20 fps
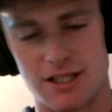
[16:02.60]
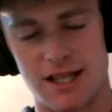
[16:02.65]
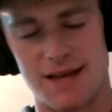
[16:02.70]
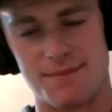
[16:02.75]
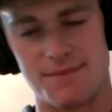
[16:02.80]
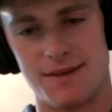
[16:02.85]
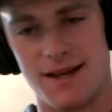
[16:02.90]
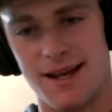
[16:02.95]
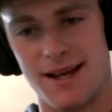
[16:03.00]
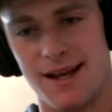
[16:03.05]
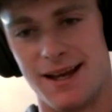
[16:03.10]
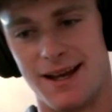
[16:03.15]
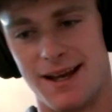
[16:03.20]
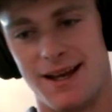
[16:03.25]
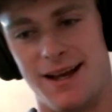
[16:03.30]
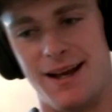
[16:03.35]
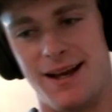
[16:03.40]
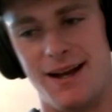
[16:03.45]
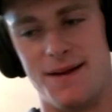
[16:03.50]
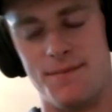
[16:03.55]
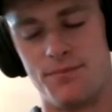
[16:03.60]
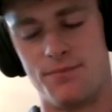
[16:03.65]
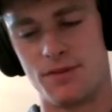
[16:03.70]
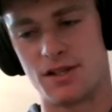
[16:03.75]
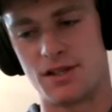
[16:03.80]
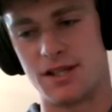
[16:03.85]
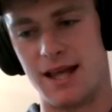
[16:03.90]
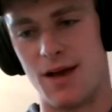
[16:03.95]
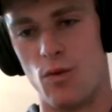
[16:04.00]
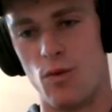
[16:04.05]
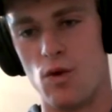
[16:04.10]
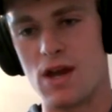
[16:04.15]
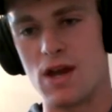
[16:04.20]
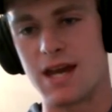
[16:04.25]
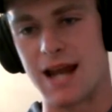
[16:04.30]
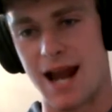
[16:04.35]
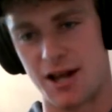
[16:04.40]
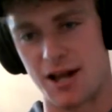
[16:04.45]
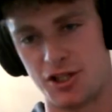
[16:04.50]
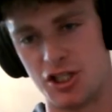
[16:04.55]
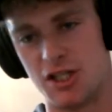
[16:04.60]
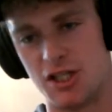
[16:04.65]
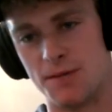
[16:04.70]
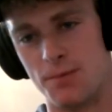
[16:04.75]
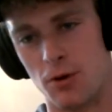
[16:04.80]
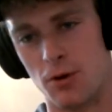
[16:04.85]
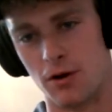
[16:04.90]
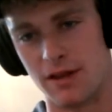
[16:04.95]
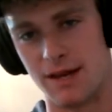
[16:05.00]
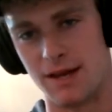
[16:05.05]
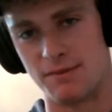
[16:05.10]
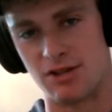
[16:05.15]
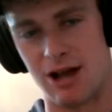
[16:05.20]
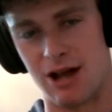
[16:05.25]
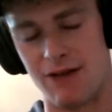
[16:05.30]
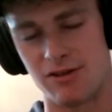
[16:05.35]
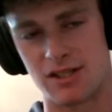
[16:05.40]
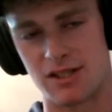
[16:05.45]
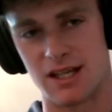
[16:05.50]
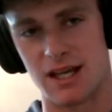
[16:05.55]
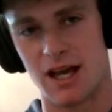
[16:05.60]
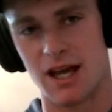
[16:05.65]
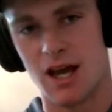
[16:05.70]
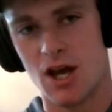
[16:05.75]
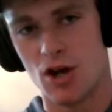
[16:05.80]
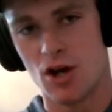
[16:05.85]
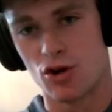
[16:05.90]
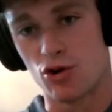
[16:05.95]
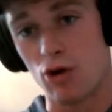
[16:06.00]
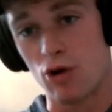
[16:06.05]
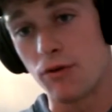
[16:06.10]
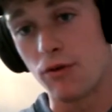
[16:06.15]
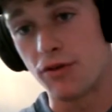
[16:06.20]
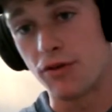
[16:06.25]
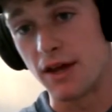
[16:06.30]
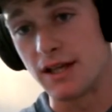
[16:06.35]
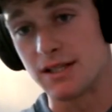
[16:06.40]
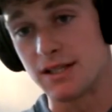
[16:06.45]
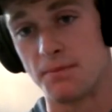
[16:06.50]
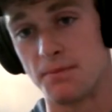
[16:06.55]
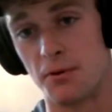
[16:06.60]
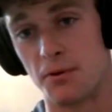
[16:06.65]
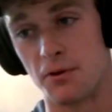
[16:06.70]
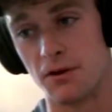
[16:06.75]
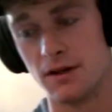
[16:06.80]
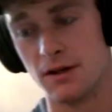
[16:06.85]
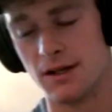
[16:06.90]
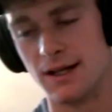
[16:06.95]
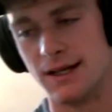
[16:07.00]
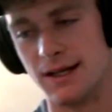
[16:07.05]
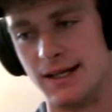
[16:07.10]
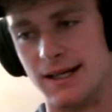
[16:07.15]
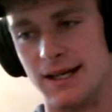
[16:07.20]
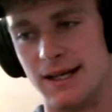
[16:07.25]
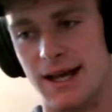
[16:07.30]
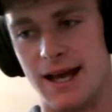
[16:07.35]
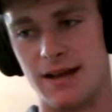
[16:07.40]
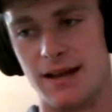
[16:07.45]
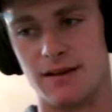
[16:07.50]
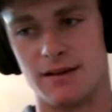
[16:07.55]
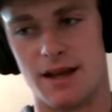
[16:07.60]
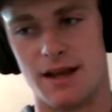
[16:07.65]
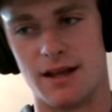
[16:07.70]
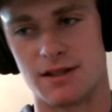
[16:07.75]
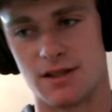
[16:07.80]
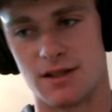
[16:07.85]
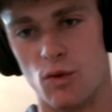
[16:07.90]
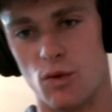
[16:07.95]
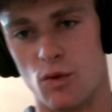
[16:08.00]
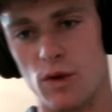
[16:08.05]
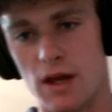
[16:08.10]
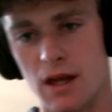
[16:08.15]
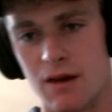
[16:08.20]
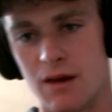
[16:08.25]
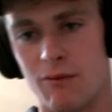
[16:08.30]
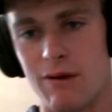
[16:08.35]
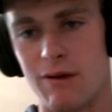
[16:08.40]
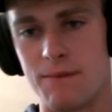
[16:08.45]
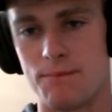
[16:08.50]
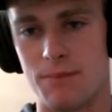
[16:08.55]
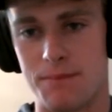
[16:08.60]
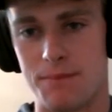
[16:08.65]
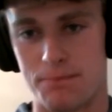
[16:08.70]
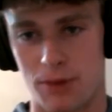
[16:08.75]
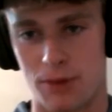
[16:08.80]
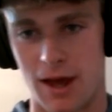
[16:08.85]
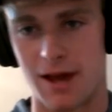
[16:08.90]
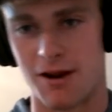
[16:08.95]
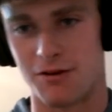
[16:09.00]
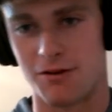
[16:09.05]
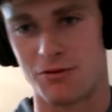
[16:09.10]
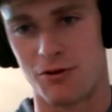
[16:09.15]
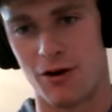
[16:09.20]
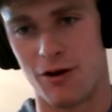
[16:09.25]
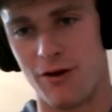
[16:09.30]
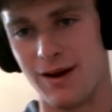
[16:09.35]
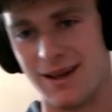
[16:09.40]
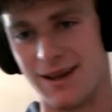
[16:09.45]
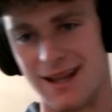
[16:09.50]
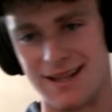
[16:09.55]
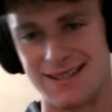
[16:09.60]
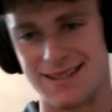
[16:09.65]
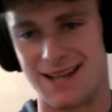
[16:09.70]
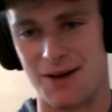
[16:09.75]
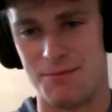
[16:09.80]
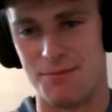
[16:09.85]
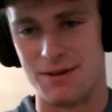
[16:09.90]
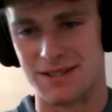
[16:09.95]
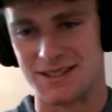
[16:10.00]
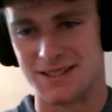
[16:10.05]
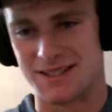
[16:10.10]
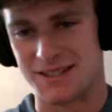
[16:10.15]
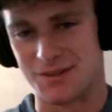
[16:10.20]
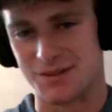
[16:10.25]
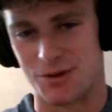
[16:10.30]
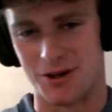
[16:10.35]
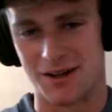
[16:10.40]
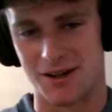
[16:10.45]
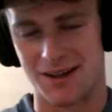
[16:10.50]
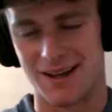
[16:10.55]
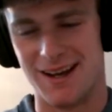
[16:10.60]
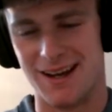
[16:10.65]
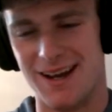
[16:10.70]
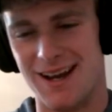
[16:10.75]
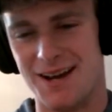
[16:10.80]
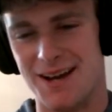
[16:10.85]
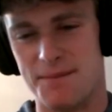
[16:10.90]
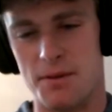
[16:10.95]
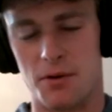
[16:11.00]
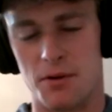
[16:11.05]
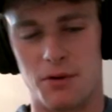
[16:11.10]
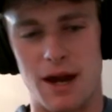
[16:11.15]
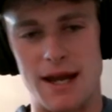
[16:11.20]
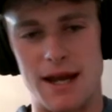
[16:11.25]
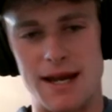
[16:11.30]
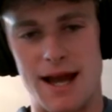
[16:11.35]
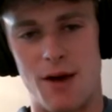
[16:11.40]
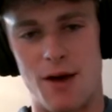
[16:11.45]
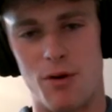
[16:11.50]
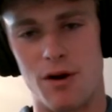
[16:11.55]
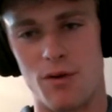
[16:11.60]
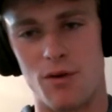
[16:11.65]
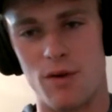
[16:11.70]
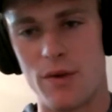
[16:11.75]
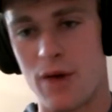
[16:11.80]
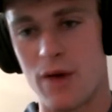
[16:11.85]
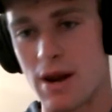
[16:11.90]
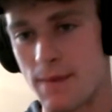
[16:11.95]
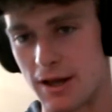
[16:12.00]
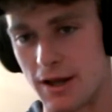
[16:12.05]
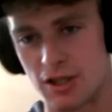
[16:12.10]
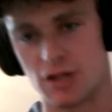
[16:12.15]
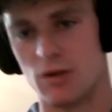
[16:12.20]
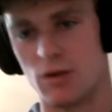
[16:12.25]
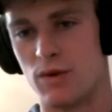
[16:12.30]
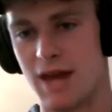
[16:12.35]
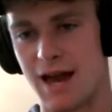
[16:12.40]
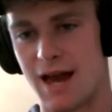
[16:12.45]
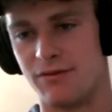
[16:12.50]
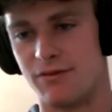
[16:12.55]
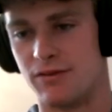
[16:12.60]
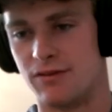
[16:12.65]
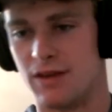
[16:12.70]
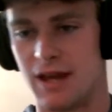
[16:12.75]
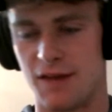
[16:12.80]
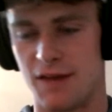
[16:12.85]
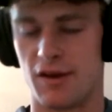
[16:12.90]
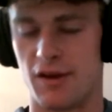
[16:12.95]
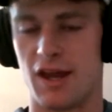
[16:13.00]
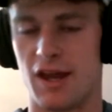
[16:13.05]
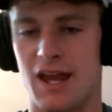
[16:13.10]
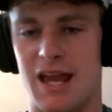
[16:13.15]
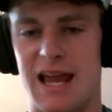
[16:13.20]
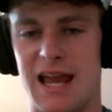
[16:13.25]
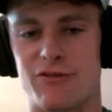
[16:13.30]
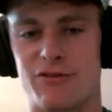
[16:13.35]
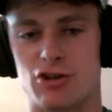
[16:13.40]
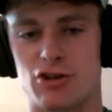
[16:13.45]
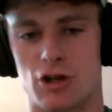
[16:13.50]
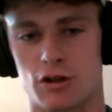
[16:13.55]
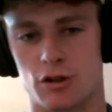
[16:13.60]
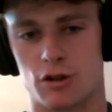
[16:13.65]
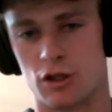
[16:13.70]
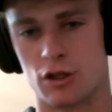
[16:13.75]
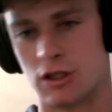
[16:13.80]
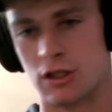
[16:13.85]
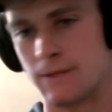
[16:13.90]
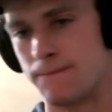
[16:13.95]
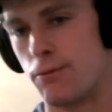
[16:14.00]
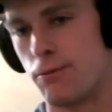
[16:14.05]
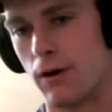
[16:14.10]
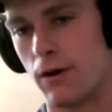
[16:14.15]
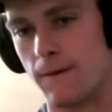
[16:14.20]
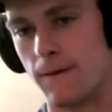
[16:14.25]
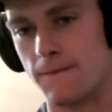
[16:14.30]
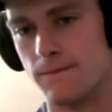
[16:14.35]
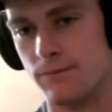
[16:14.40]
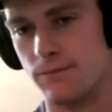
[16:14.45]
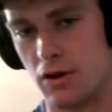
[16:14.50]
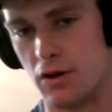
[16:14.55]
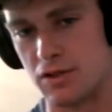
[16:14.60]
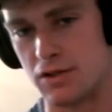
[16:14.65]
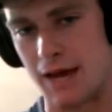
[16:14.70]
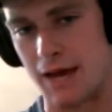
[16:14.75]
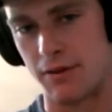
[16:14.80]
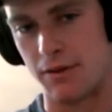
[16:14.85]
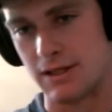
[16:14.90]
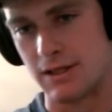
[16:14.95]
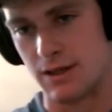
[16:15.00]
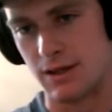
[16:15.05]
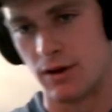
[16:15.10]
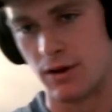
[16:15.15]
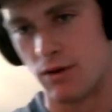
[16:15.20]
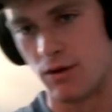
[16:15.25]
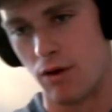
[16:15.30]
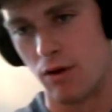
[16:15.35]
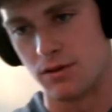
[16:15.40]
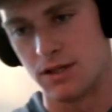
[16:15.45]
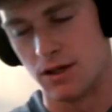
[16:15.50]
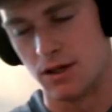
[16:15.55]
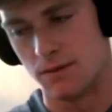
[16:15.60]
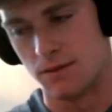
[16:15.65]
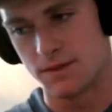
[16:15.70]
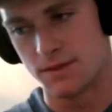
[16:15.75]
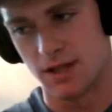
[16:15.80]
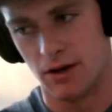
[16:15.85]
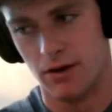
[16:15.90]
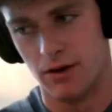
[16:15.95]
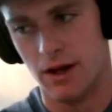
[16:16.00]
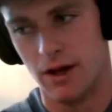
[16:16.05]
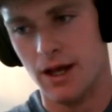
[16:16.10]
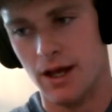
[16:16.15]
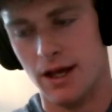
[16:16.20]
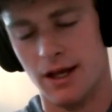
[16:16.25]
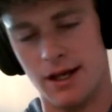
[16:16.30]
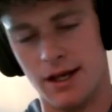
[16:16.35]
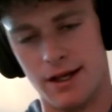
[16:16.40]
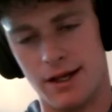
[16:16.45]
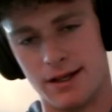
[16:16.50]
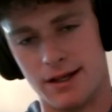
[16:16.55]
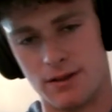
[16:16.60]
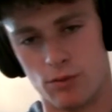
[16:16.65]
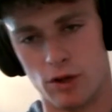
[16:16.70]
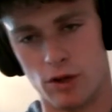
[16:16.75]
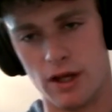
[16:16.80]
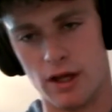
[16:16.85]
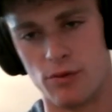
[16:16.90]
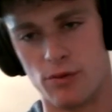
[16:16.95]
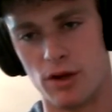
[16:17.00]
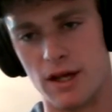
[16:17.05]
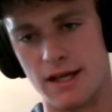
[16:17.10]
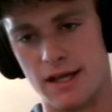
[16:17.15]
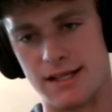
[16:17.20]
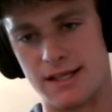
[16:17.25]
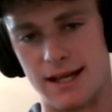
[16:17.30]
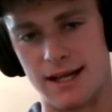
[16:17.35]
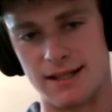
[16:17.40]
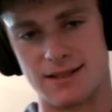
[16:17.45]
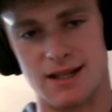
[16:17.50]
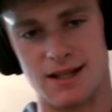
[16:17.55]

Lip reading: of them, so that we can actually support them. So obviously growth is important. And so we plan on growing, and that's how businesses work. But right now we want to make sure that we have infrastructure to support those athletes that we grow to. So really, really exciting